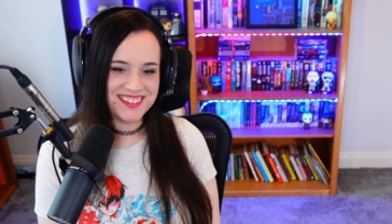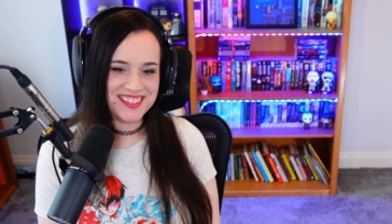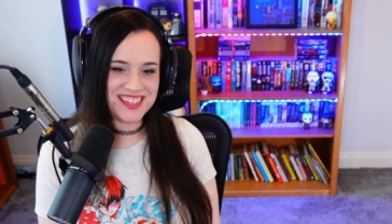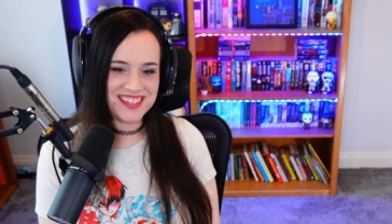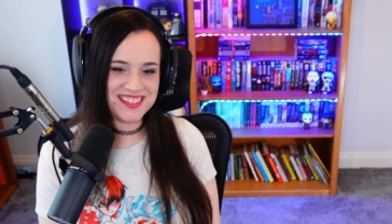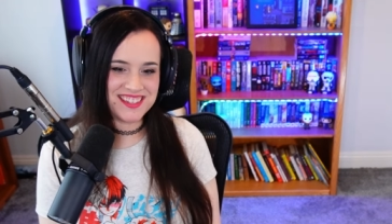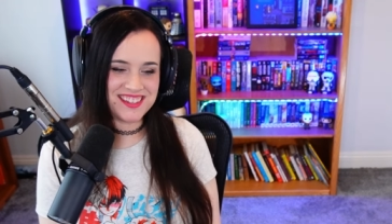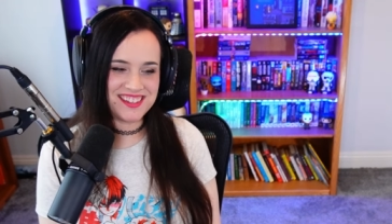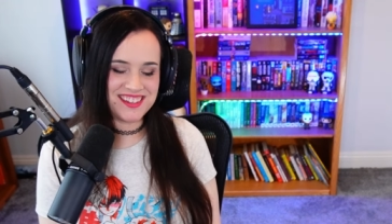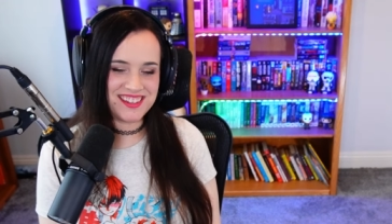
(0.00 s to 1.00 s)

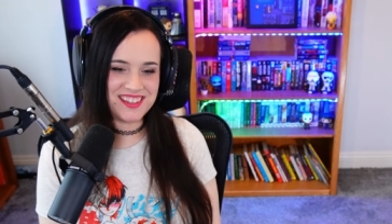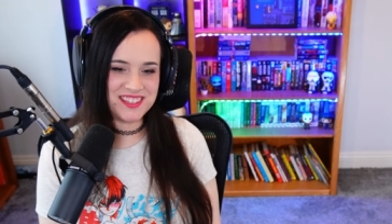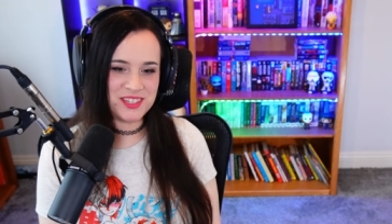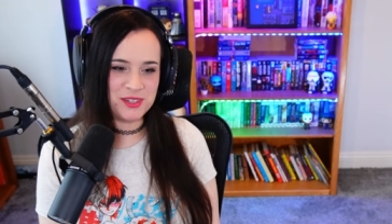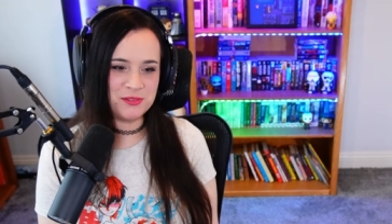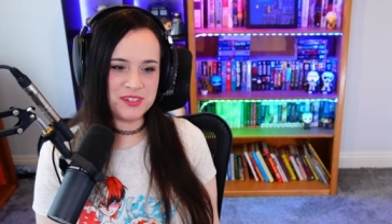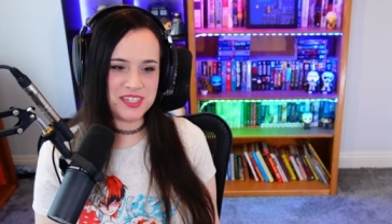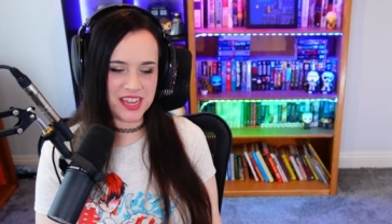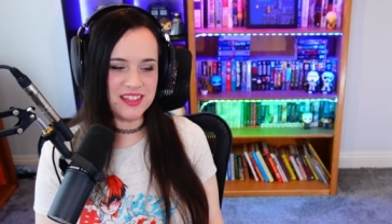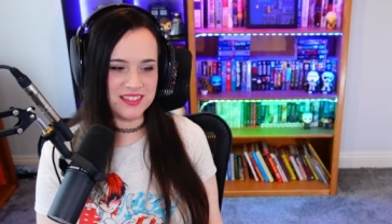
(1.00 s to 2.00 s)
Tenzin, he's too
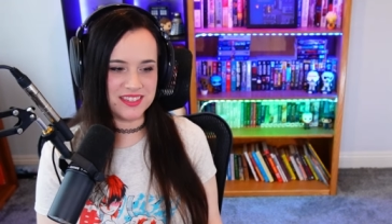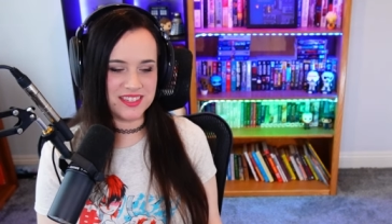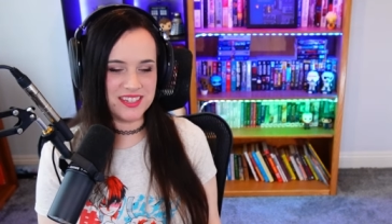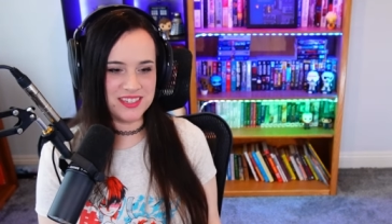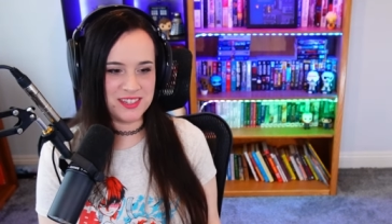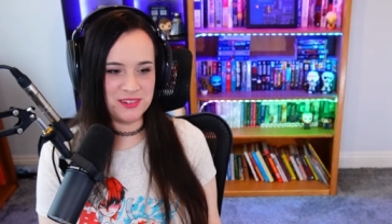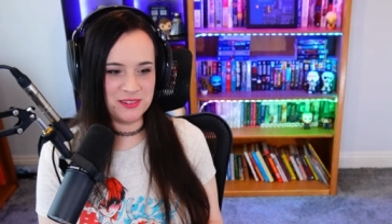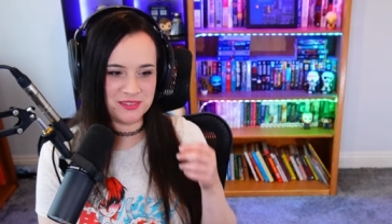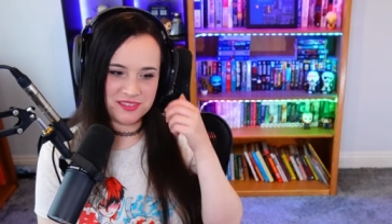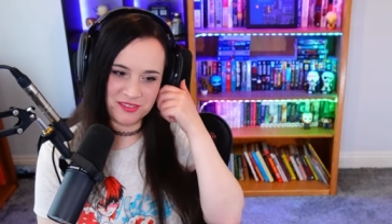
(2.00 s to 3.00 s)
tense. He's
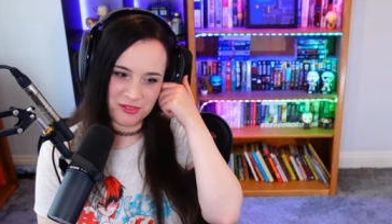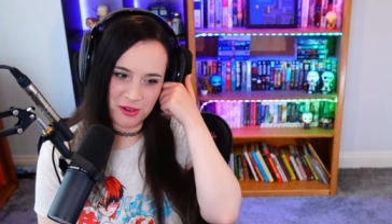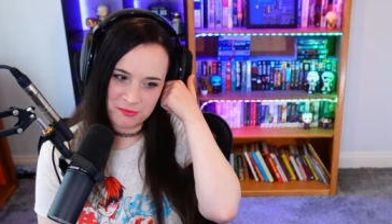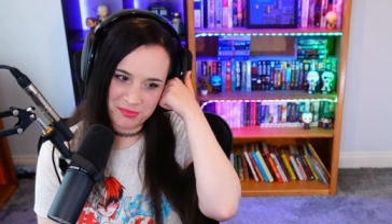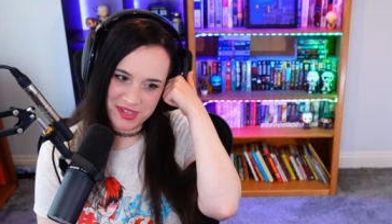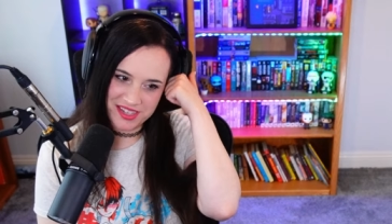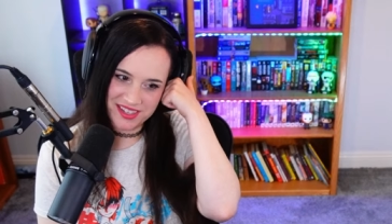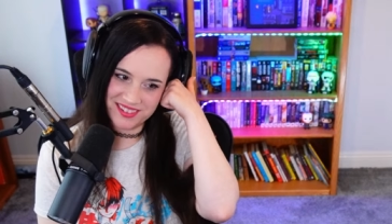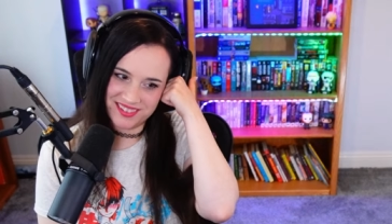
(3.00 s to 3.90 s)
too grumpy.